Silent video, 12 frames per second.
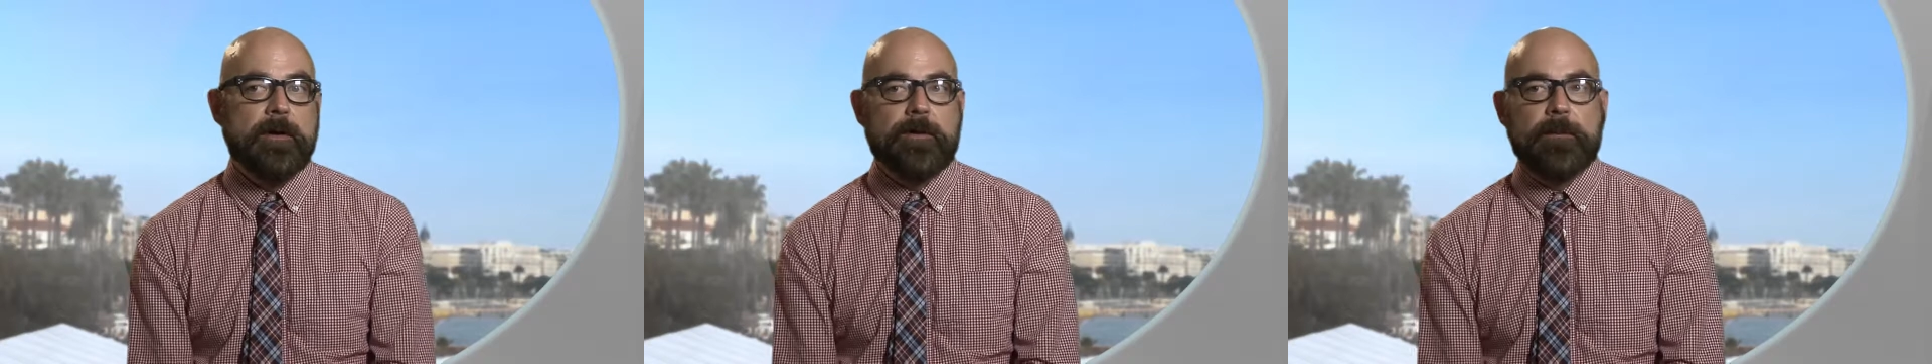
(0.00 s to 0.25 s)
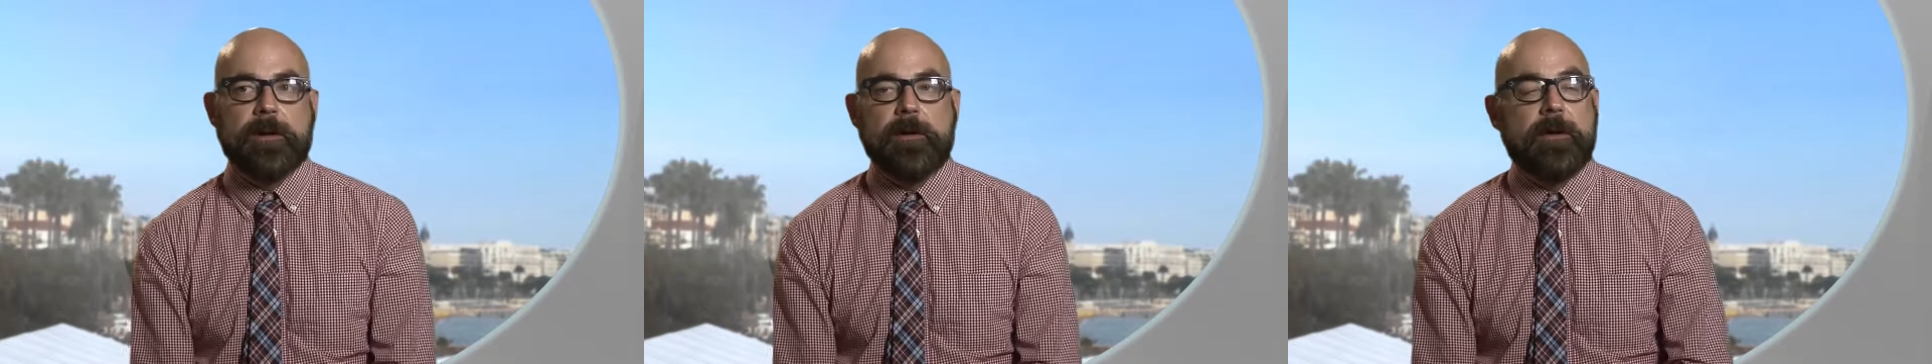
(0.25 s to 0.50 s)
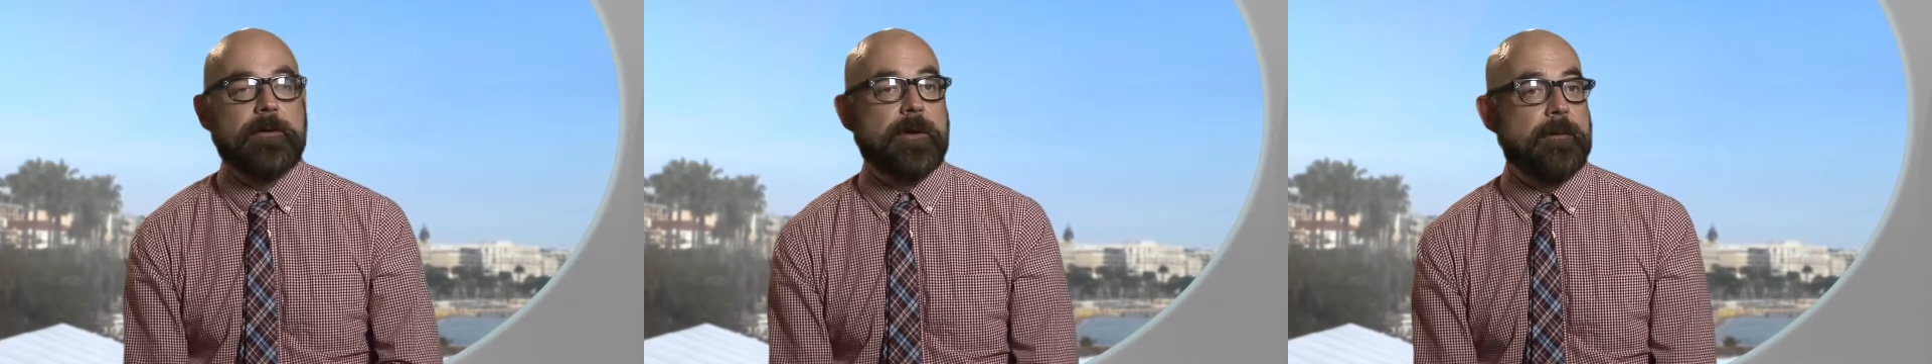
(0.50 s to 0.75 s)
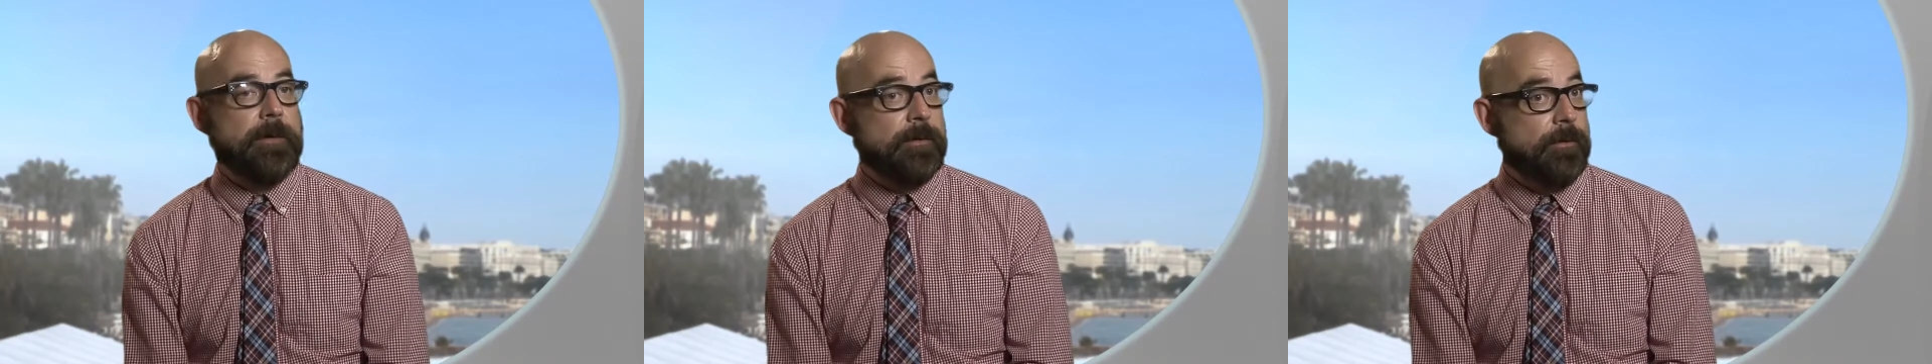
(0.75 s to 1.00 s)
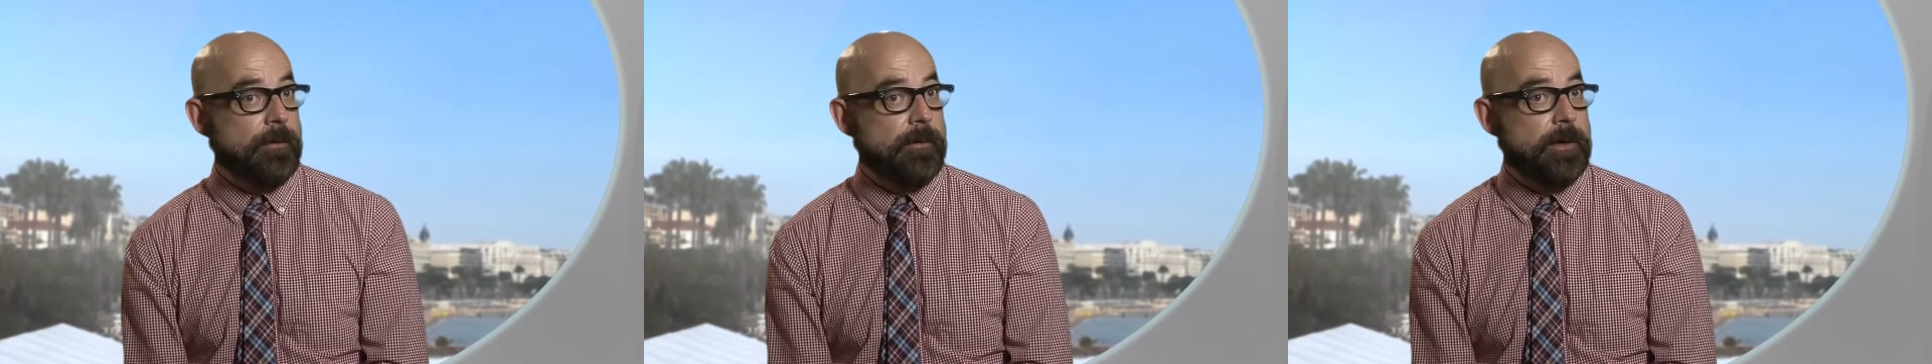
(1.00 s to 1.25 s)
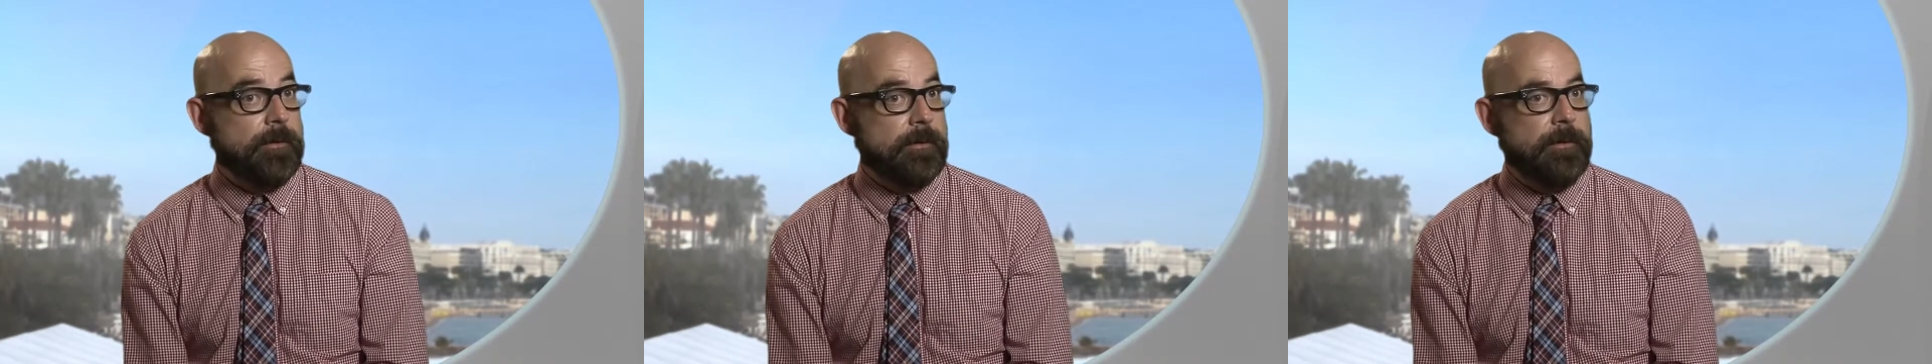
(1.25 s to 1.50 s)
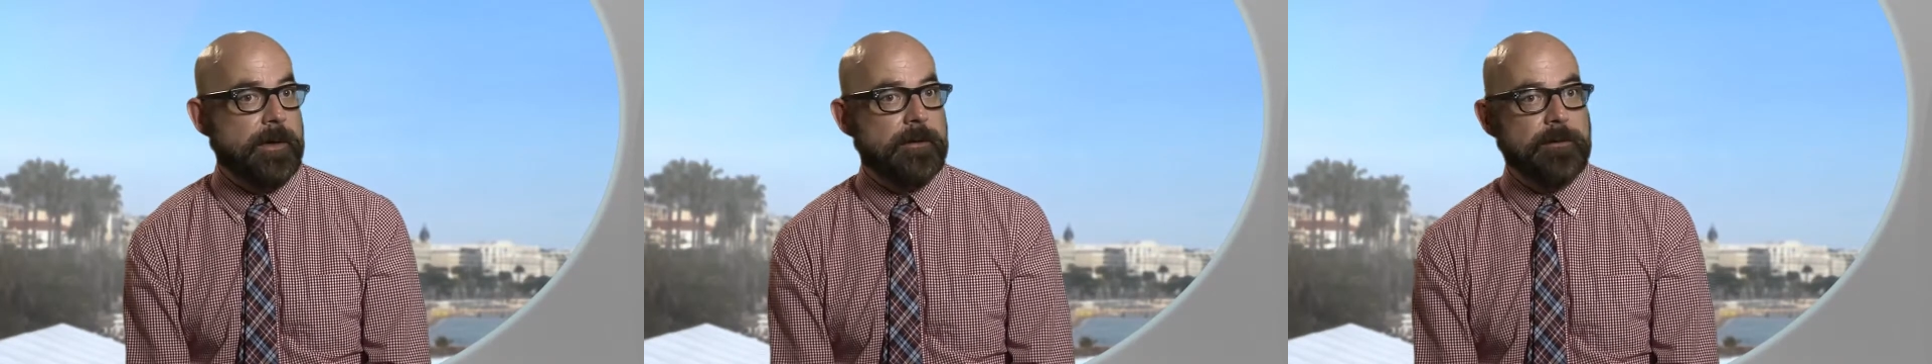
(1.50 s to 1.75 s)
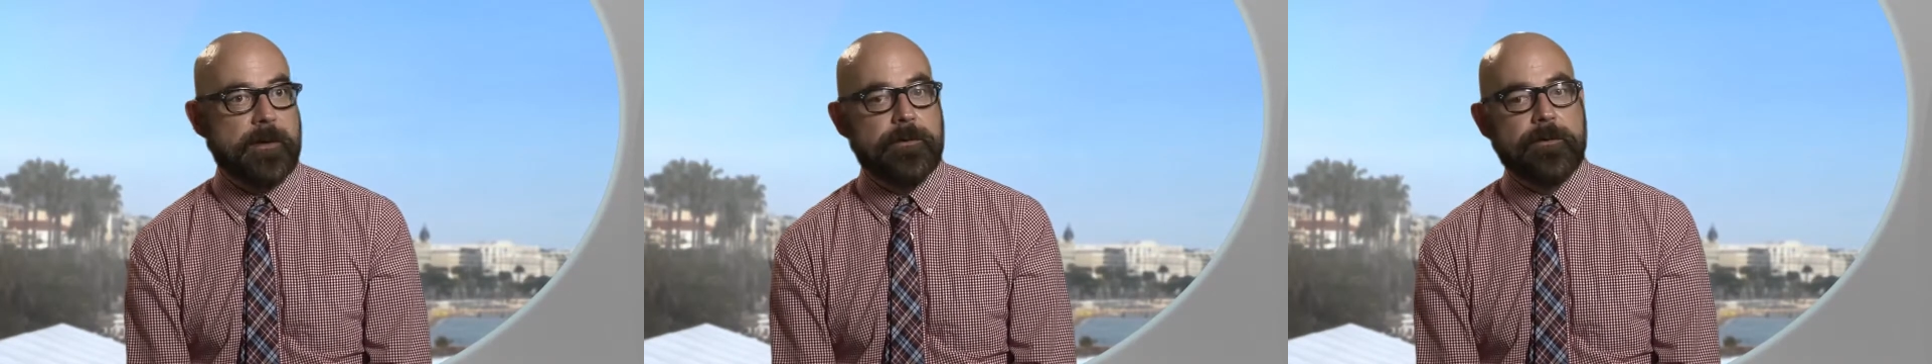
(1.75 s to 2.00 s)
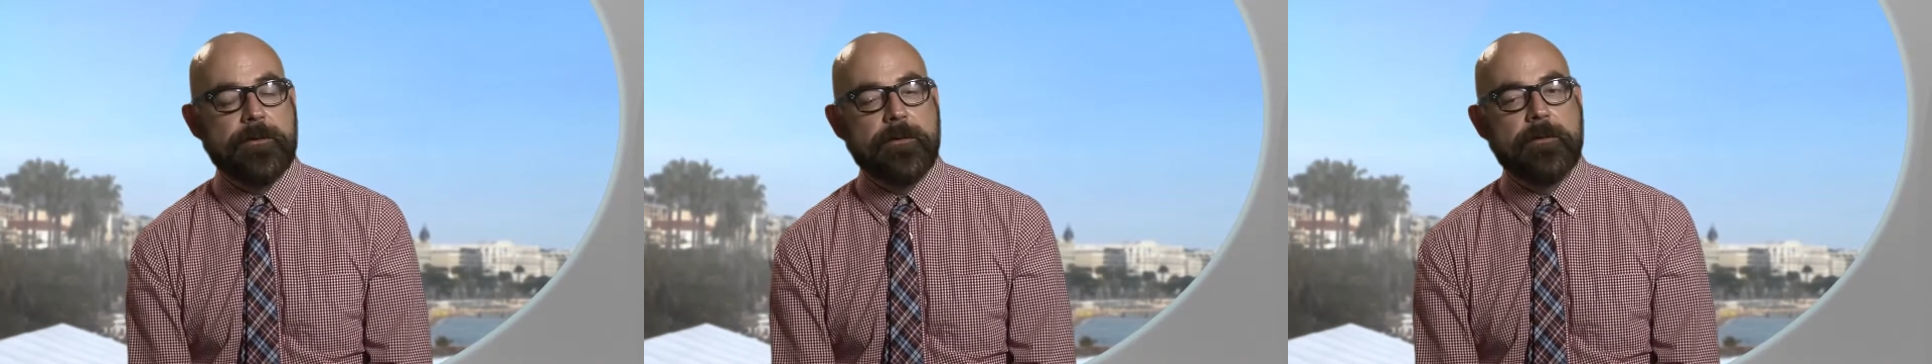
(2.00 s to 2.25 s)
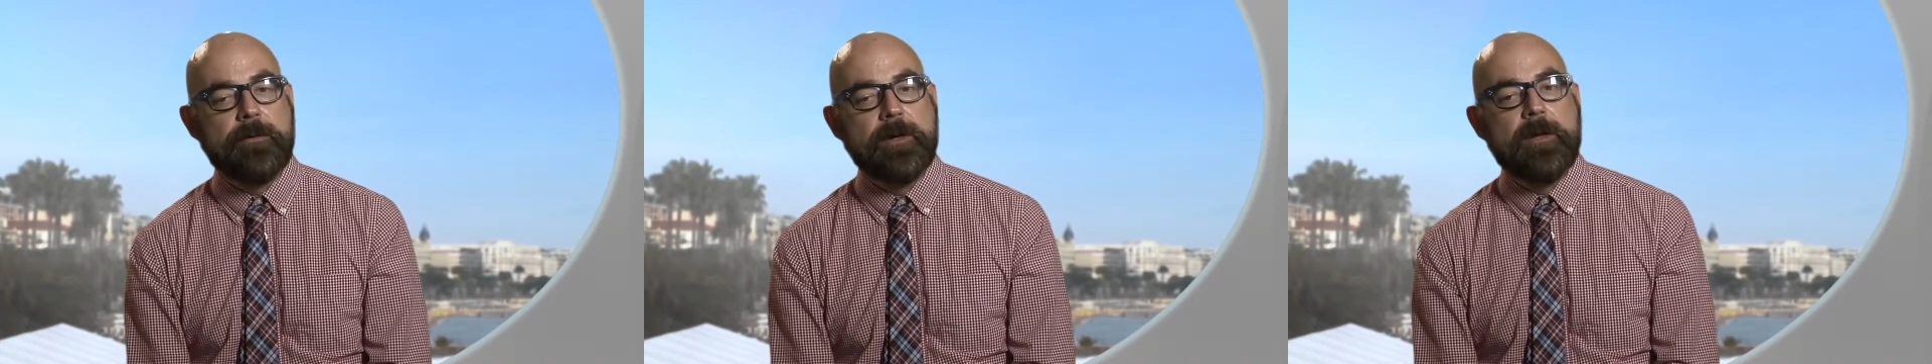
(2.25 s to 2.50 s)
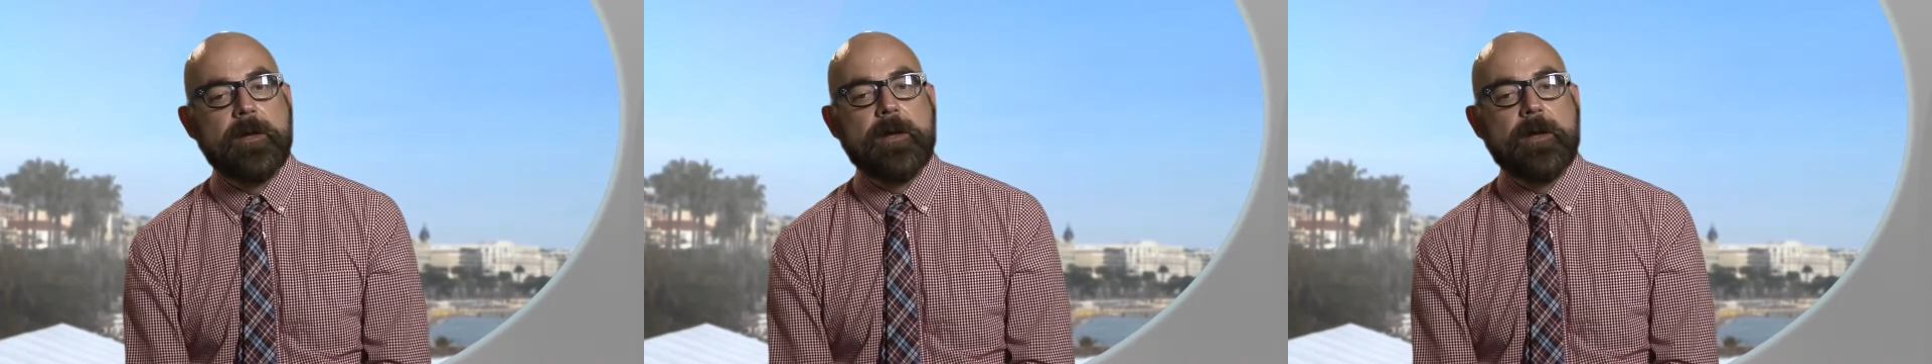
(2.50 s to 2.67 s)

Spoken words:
spend a lot of time ignoring and not paying attention to.